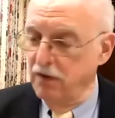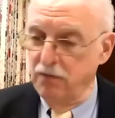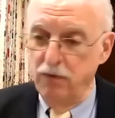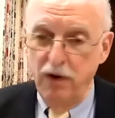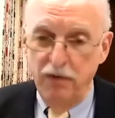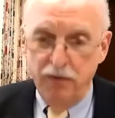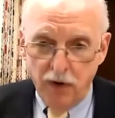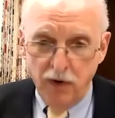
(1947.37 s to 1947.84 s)

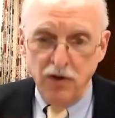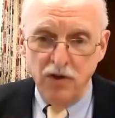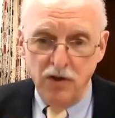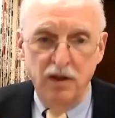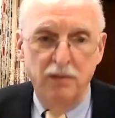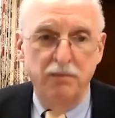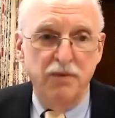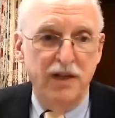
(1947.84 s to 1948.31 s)
reversed
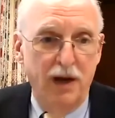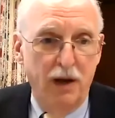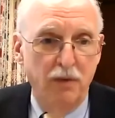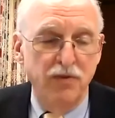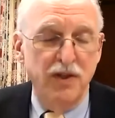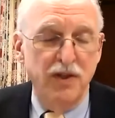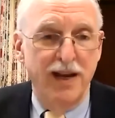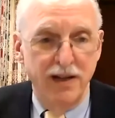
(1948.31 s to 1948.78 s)

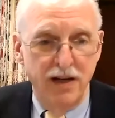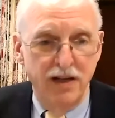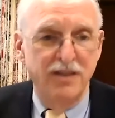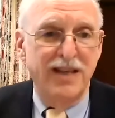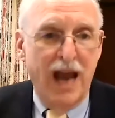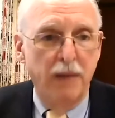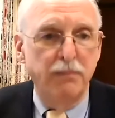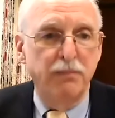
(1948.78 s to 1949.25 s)
themselves, and
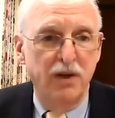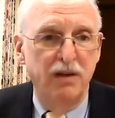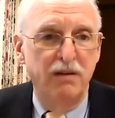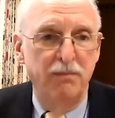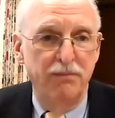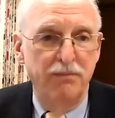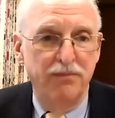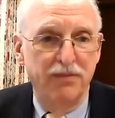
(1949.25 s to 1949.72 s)

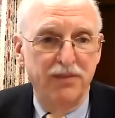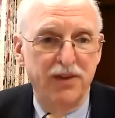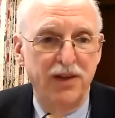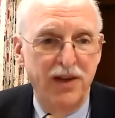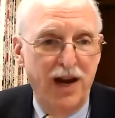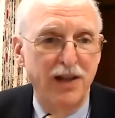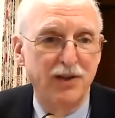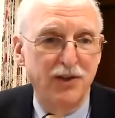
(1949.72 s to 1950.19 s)
adopted the
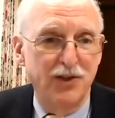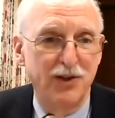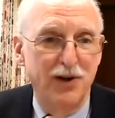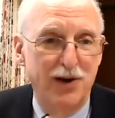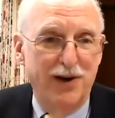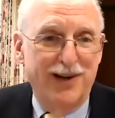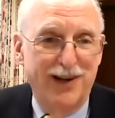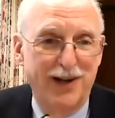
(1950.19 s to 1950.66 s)
Ninth
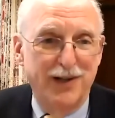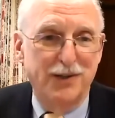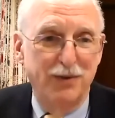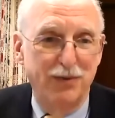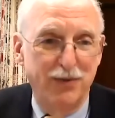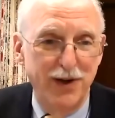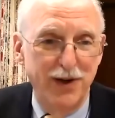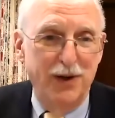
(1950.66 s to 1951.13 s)
Circuit's
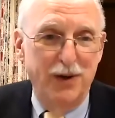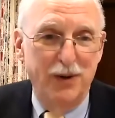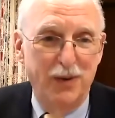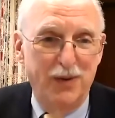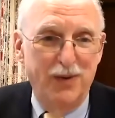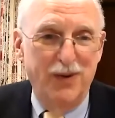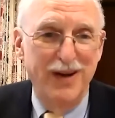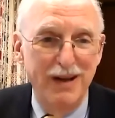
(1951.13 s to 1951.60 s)
view
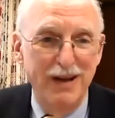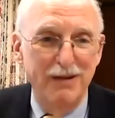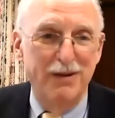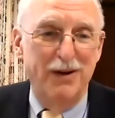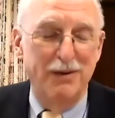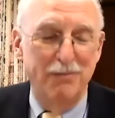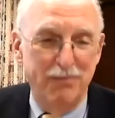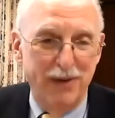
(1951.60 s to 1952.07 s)

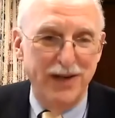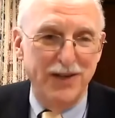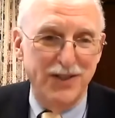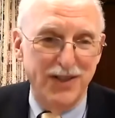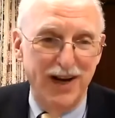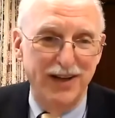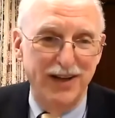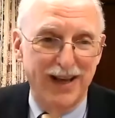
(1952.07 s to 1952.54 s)
based
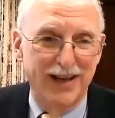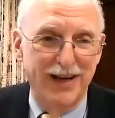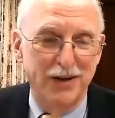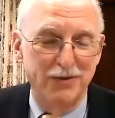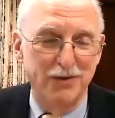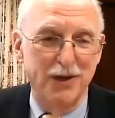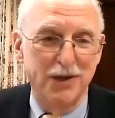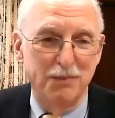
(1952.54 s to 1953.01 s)
on the
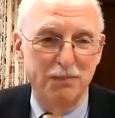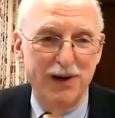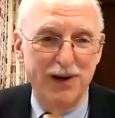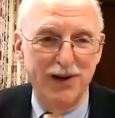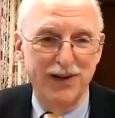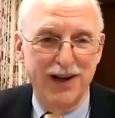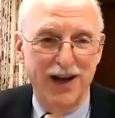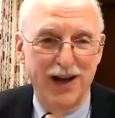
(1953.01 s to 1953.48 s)
antitrust
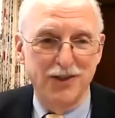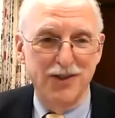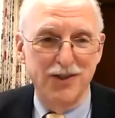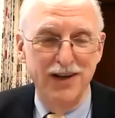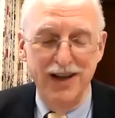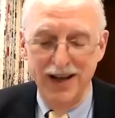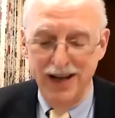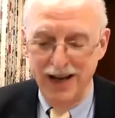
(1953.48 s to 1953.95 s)
paradox.
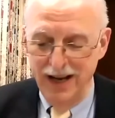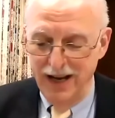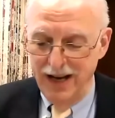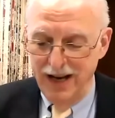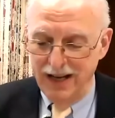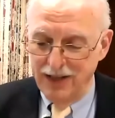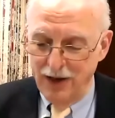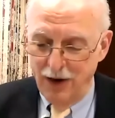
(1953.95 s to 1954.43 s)

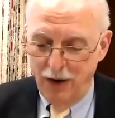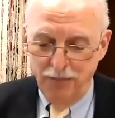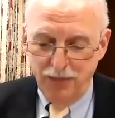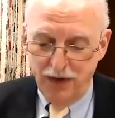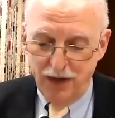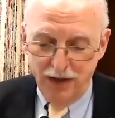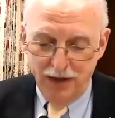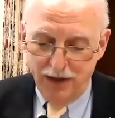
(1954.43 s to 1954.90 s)
So
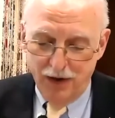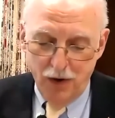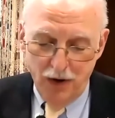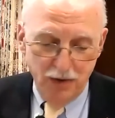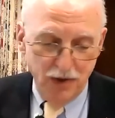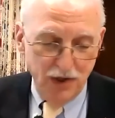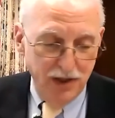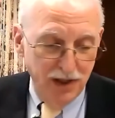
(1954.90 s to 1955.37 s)
the
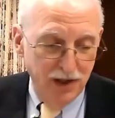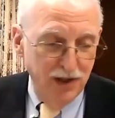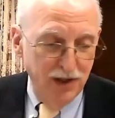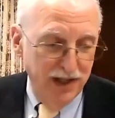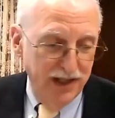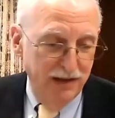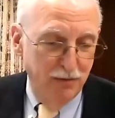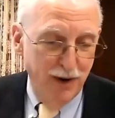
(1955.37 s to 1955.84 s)
court was
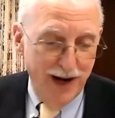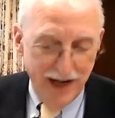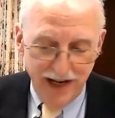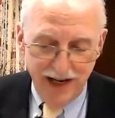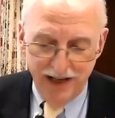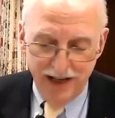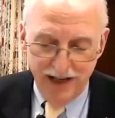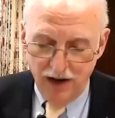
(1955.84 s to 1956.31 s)
clearly
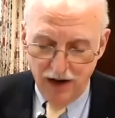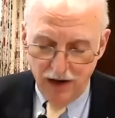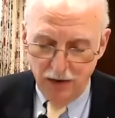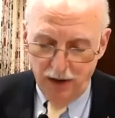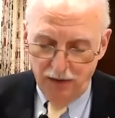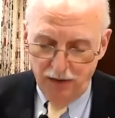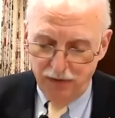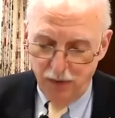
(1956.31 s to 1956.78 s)
ready and
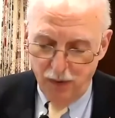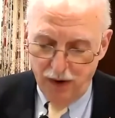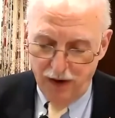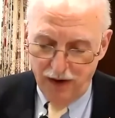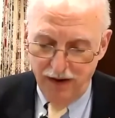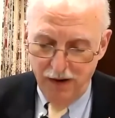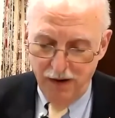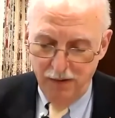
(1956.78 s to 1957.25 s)
hungry
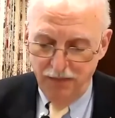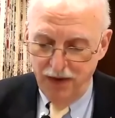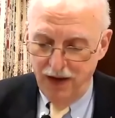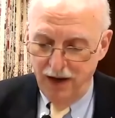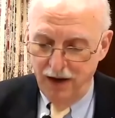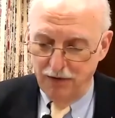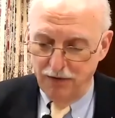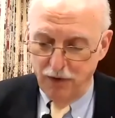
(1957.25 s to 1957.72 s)
for
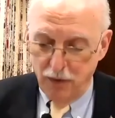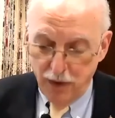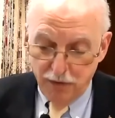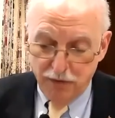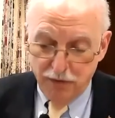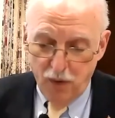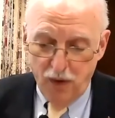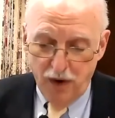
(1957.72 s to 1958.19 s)

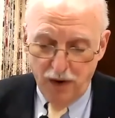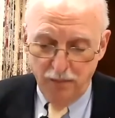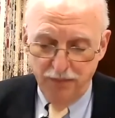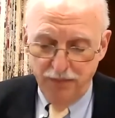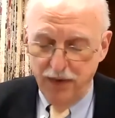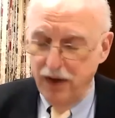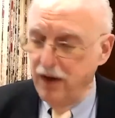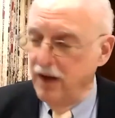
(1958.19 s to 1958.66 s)
reform.
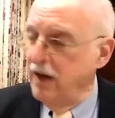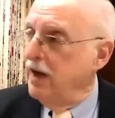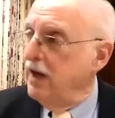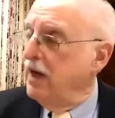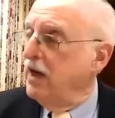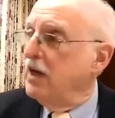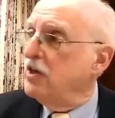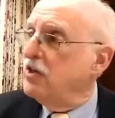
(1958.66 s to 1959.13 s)

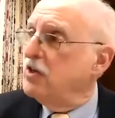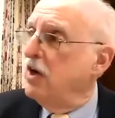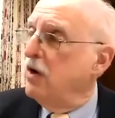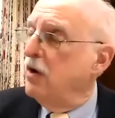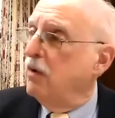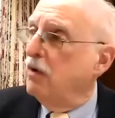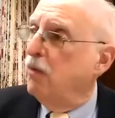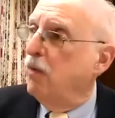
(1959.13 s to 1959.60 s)

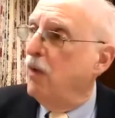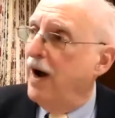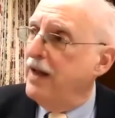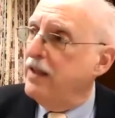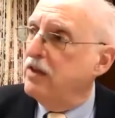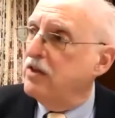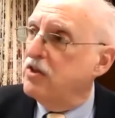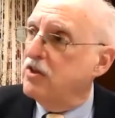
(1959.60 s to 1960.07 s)
So
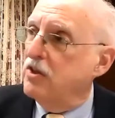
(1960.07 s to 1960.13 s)
why the